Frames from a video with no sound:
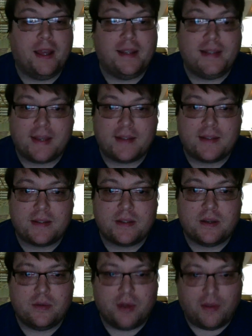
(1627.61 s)
texts
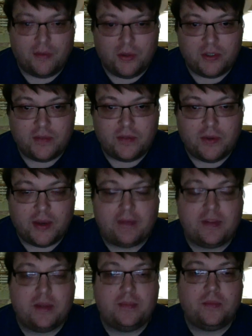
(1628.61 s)
of refuge, if you have
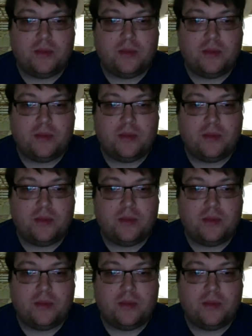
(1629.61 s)
them,